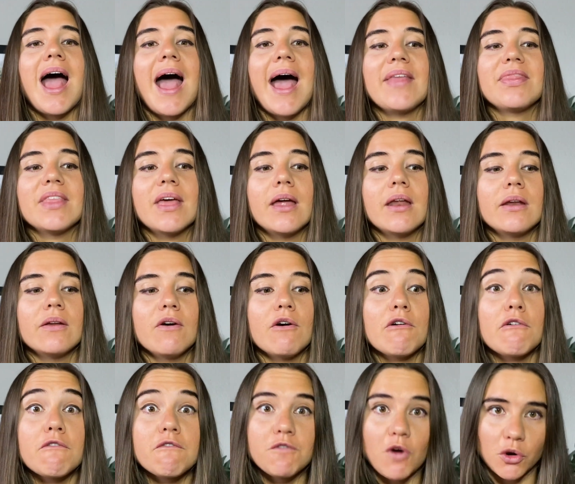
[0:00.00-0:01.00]
and then
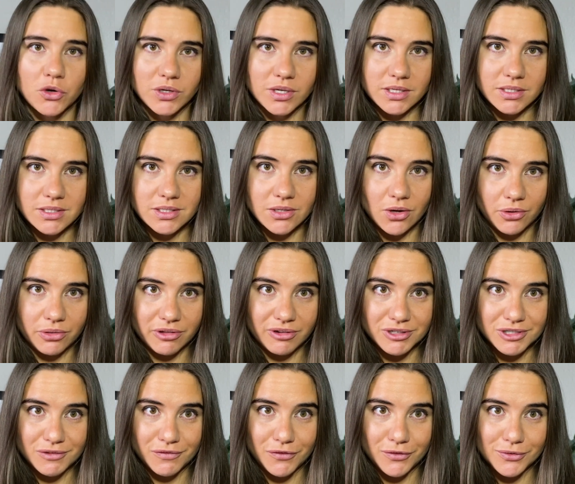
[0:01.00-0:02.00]
focus on
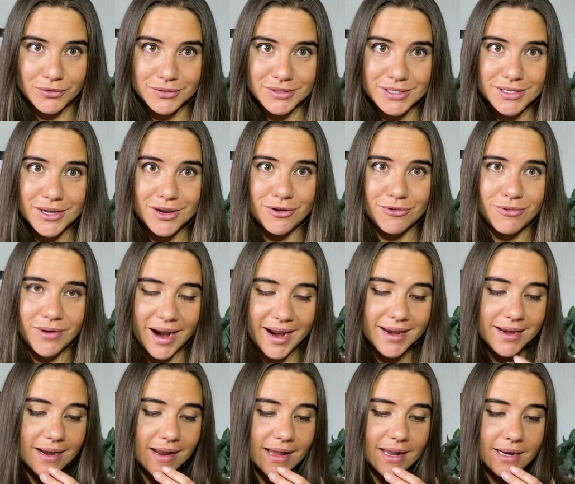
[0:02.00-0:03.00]
those foods,
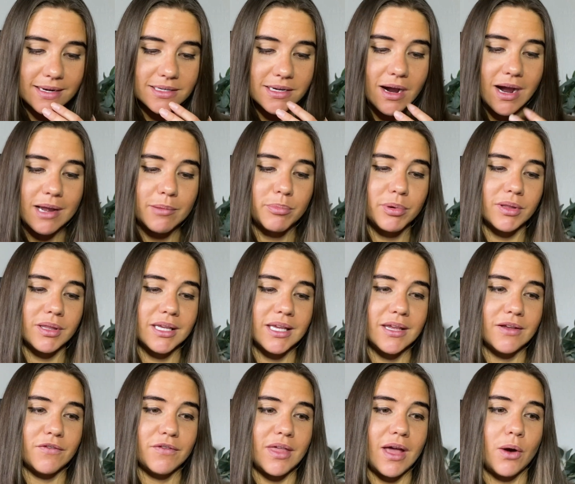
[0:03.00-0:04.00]
right? And I
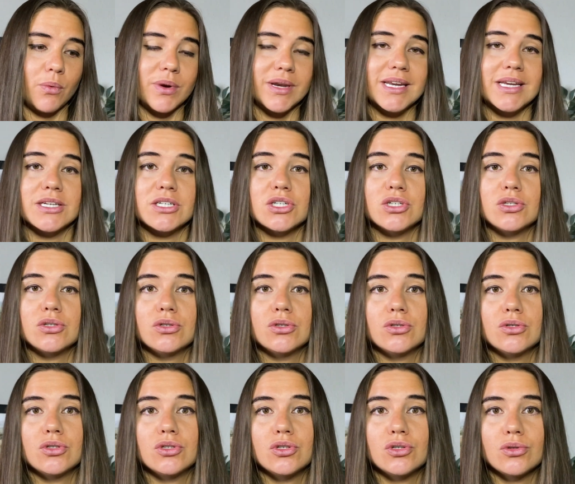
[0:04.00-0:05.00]
believe that we need to
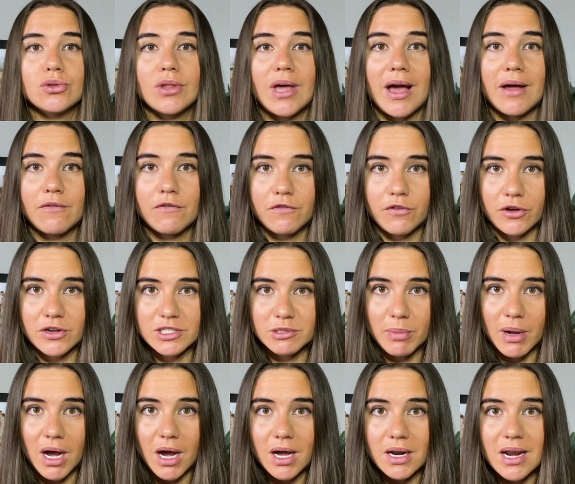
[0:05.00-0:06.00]
do that first
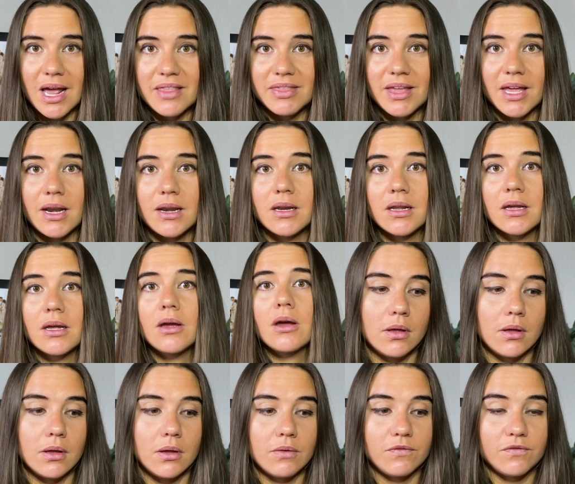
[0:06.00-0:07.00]
part and then
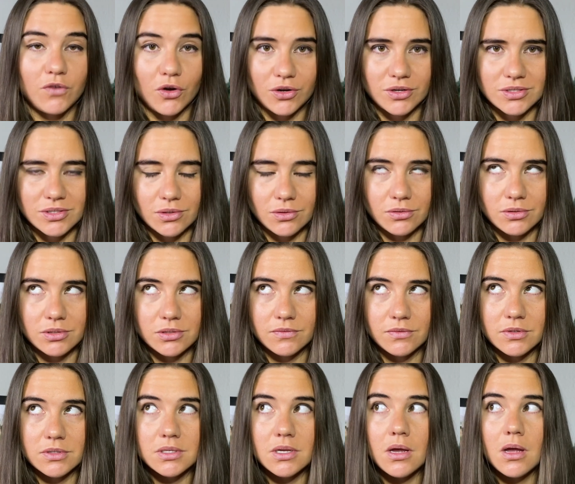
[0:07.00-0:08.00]
focus on those
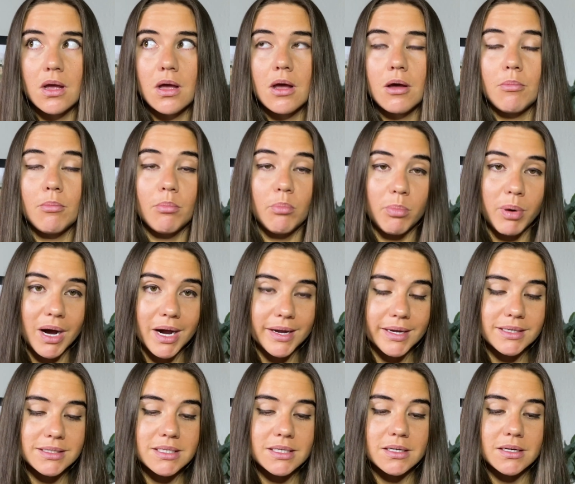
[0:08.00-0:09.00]
foods.
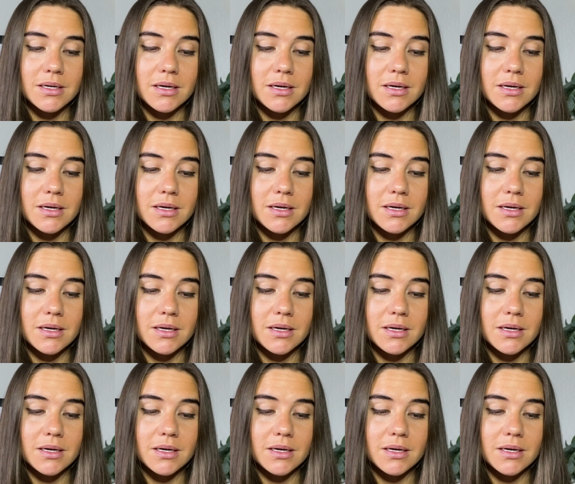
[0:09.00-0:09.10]
But,